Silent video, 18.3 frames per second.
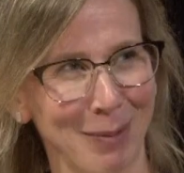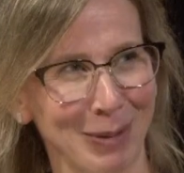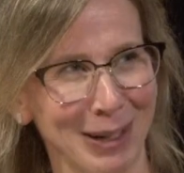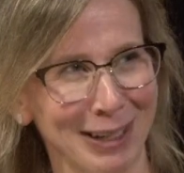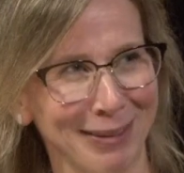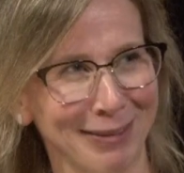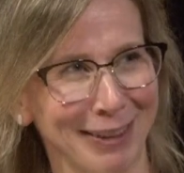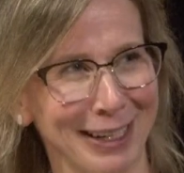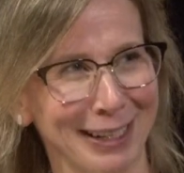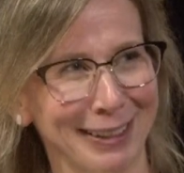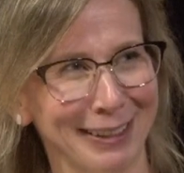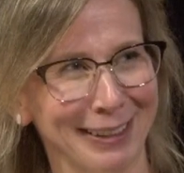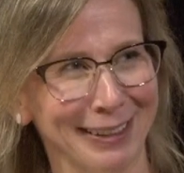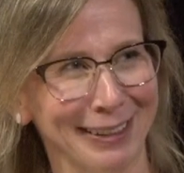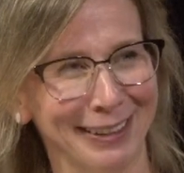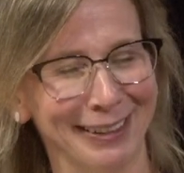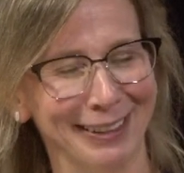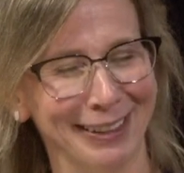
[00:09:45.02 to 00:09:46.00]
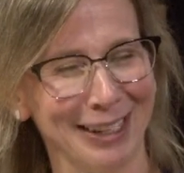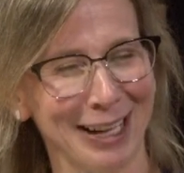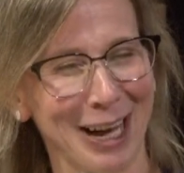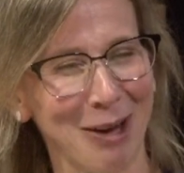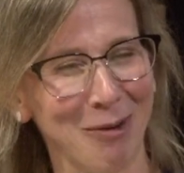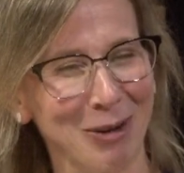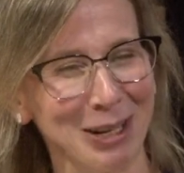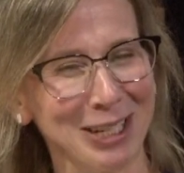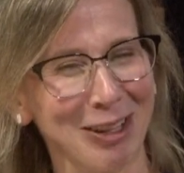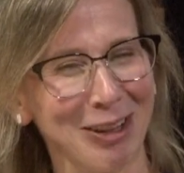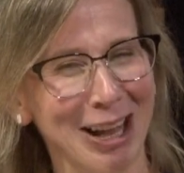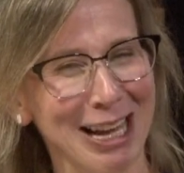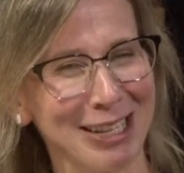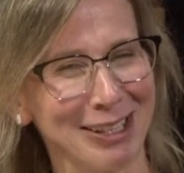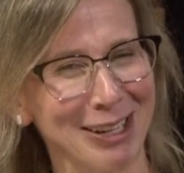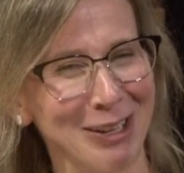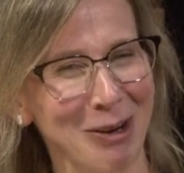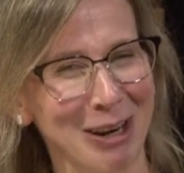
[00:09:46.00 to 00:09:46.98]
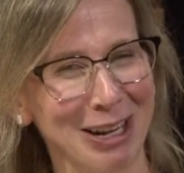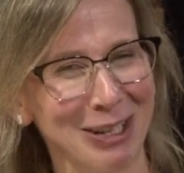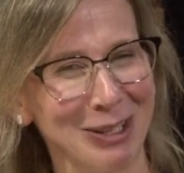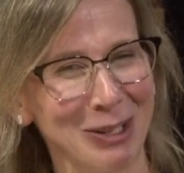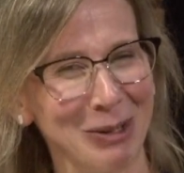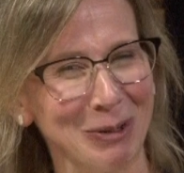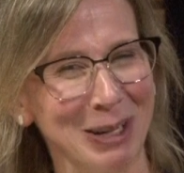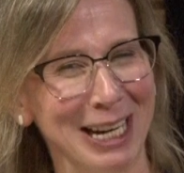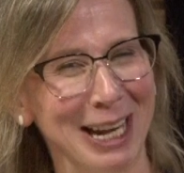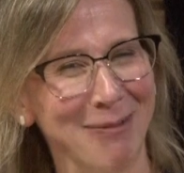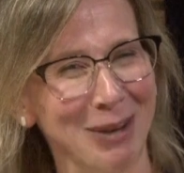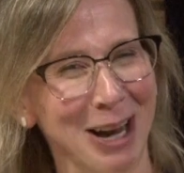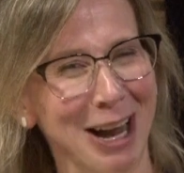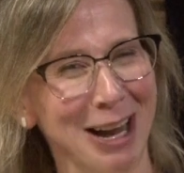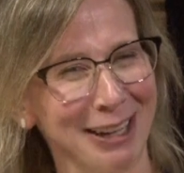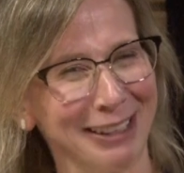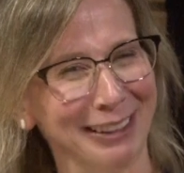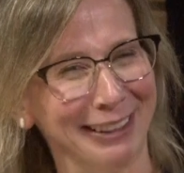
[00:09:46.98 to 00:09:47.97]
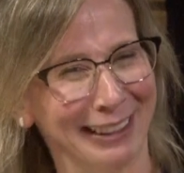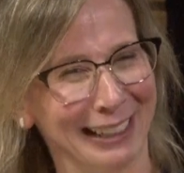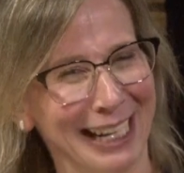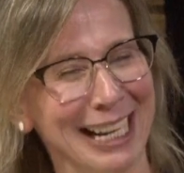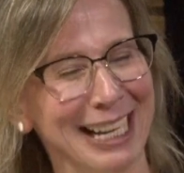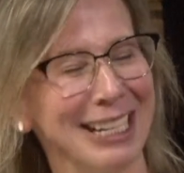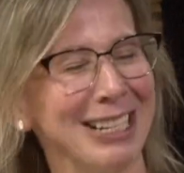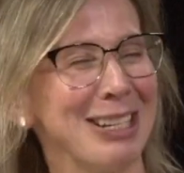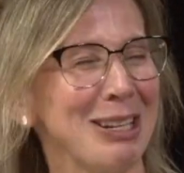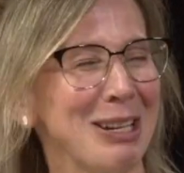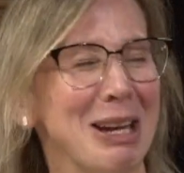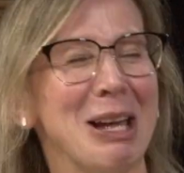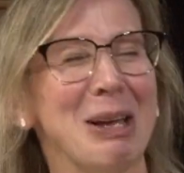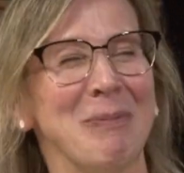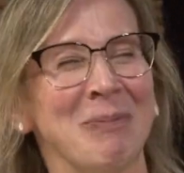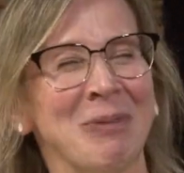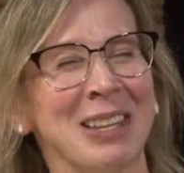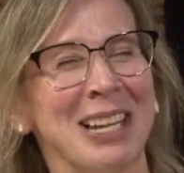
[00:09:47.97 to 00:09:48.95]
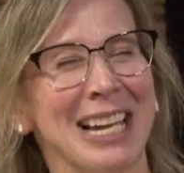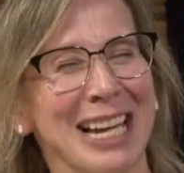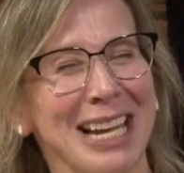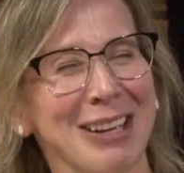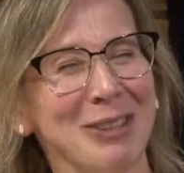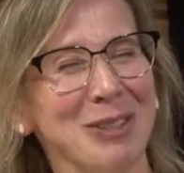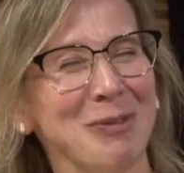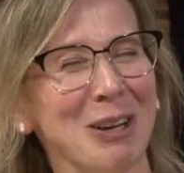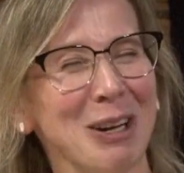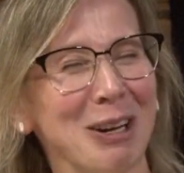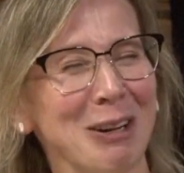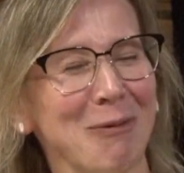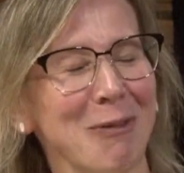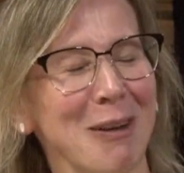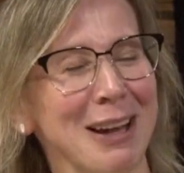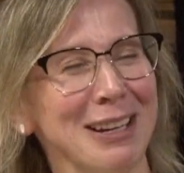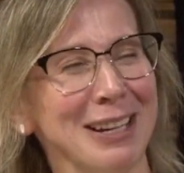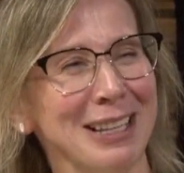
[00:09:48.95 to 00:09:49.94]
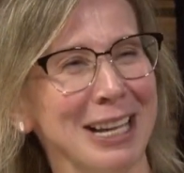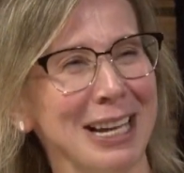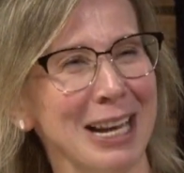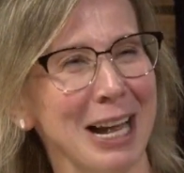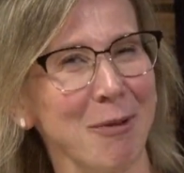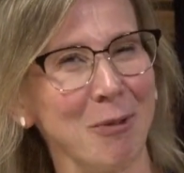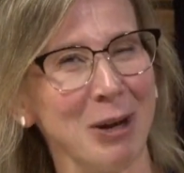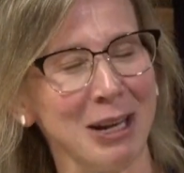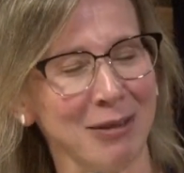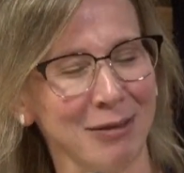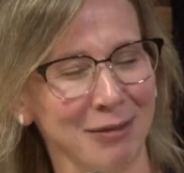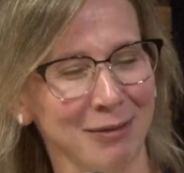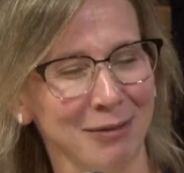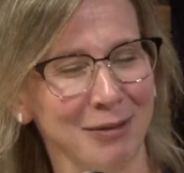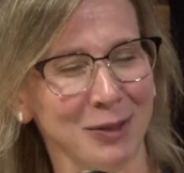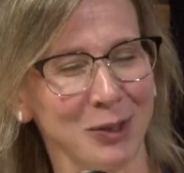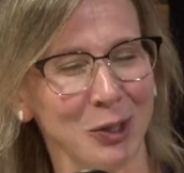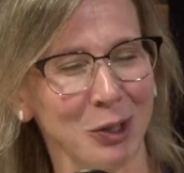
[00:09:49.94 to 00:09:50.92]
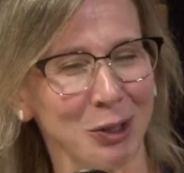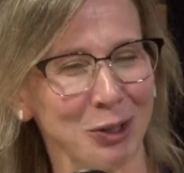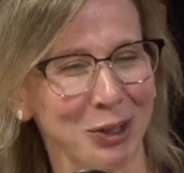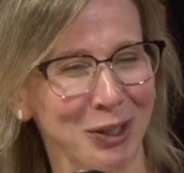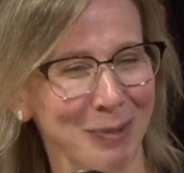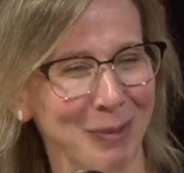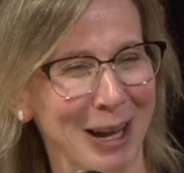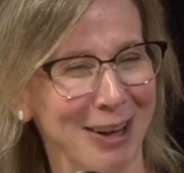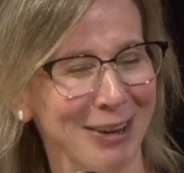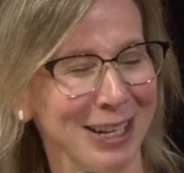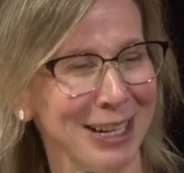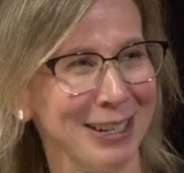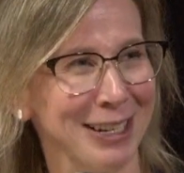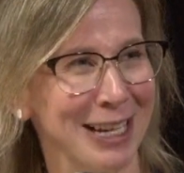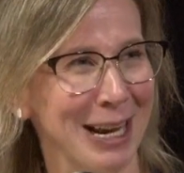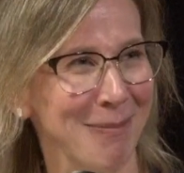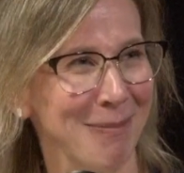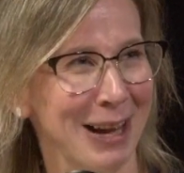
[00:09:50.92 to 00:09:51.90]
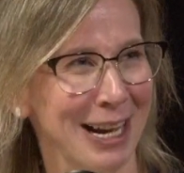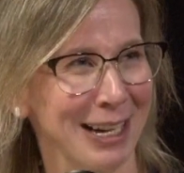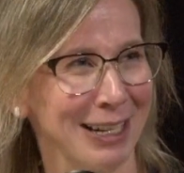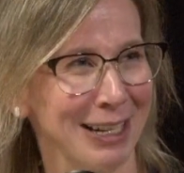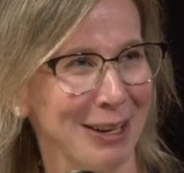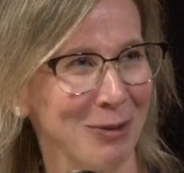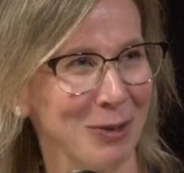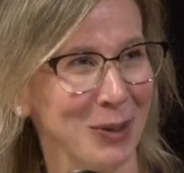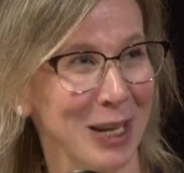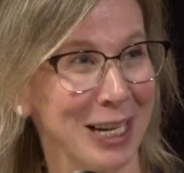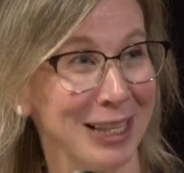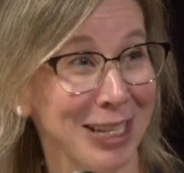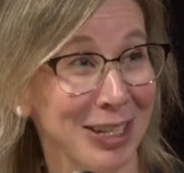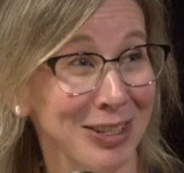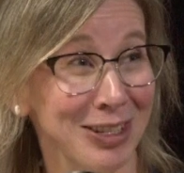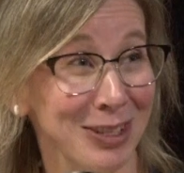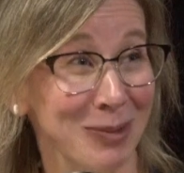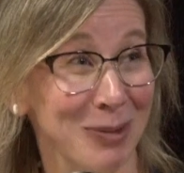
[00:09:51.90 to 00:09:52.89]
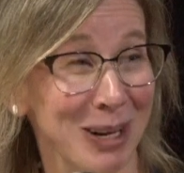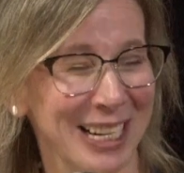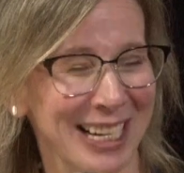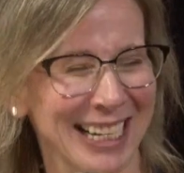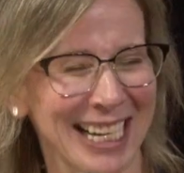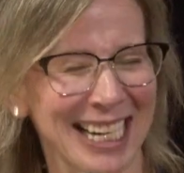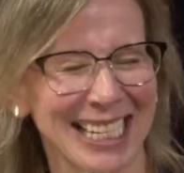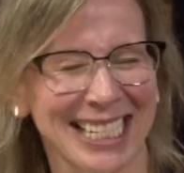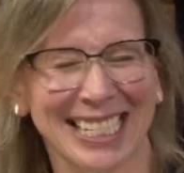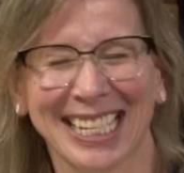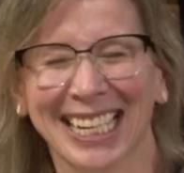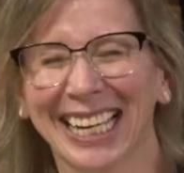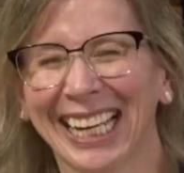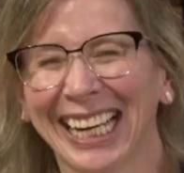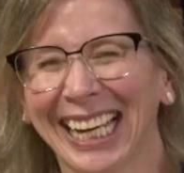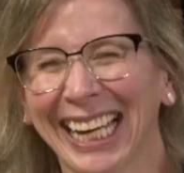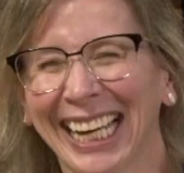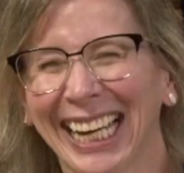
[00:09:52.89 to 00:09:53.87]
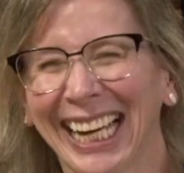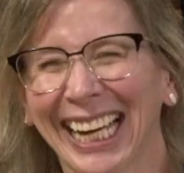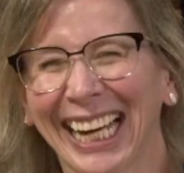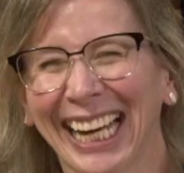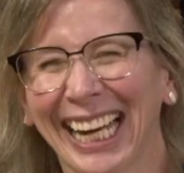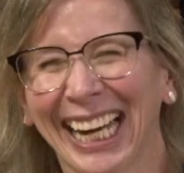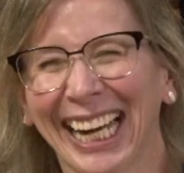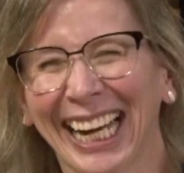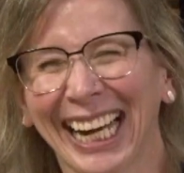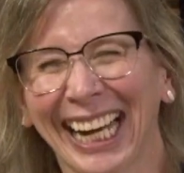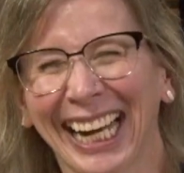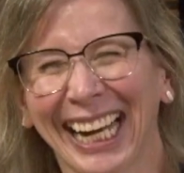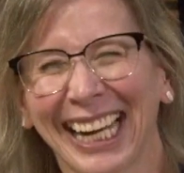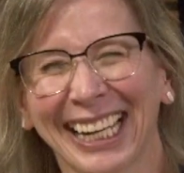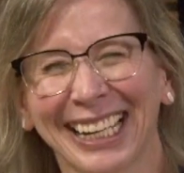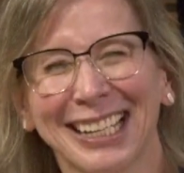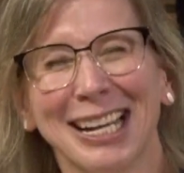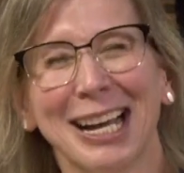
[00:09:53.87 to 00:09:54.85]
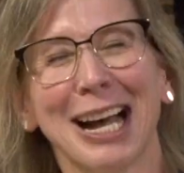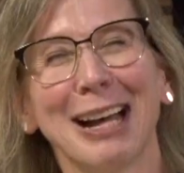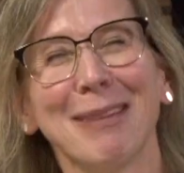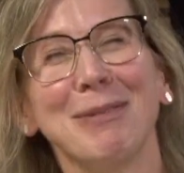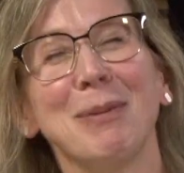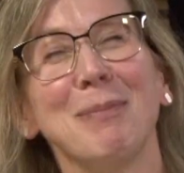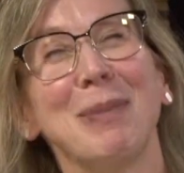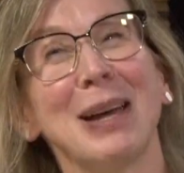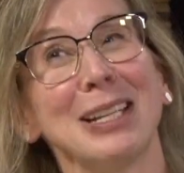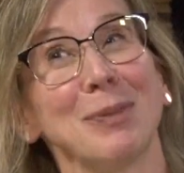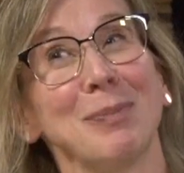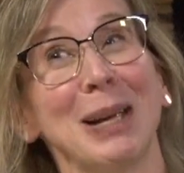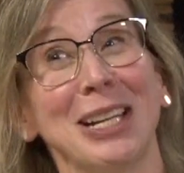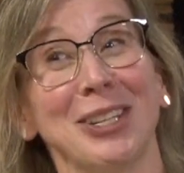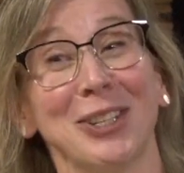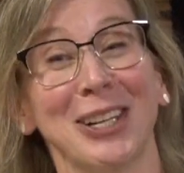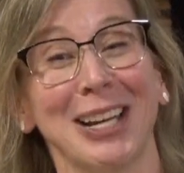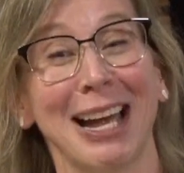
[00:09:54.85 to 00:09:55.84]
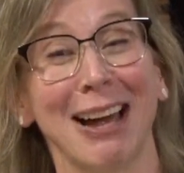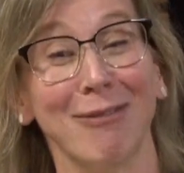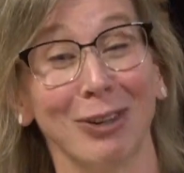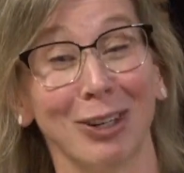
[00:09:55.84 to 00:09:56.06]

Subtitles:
it. Like, I went to class. I know how to do it. I'm not... It was very fun. And then I went and searched about it and came back and I was like, this is what it is. I'm the best patient ever.